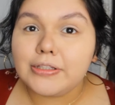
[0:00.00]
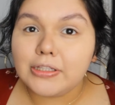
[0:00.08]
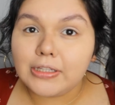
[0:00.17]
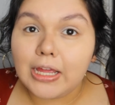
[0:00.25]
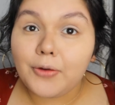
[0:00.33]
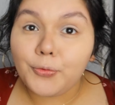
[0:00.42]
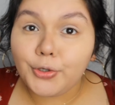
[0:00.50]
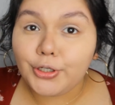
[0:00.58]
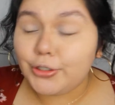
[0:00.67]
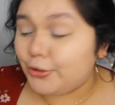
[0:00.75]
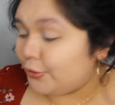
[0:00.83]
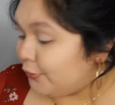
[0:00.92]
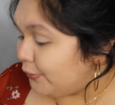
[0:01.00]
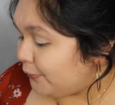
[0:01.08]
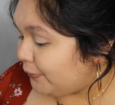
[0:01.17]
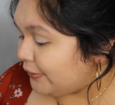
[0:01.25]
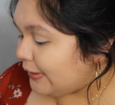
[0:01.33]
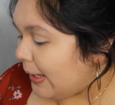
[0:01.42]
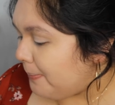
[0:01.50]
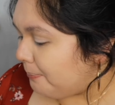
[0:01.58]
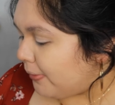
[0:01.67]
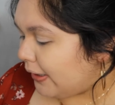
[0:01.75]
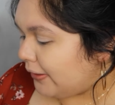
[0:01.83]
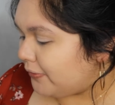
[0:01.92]
so now we're gonna go in with that
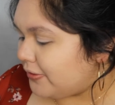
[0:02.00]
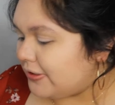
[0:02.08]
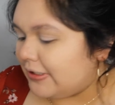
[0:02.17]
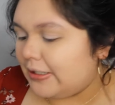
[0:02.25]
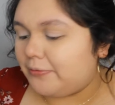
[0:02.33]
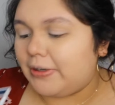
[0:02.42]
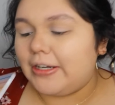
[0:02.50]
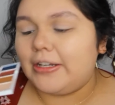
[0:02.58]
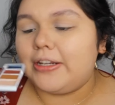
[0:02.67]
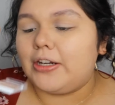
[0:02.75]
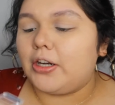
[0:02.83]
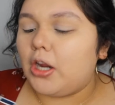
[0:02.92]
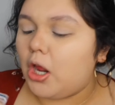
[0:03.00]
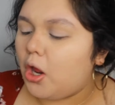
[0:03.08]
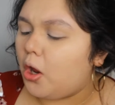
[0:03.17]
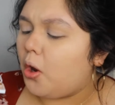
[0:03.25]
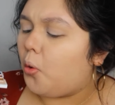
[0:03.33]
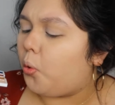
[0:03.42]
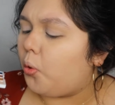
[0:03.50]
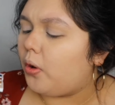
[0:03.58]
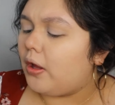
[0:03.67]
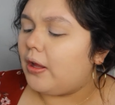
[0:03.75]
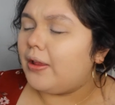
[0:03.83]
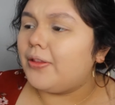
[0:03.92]
brown shade right here.
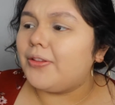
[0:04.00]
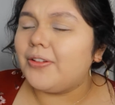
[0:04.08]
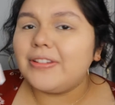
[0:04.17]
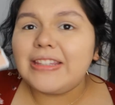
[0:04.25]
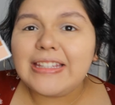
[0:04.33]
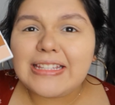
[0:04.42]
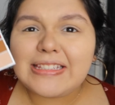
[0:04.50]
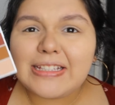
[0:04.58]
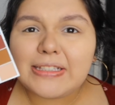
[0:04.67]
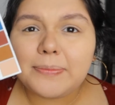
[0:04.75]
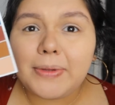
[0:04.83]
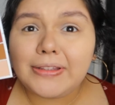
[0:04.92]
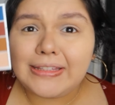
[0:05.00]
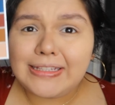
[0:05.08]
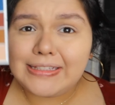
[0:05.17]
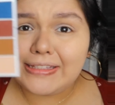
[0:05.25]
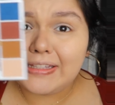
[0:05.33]
The only thing that sucks about these,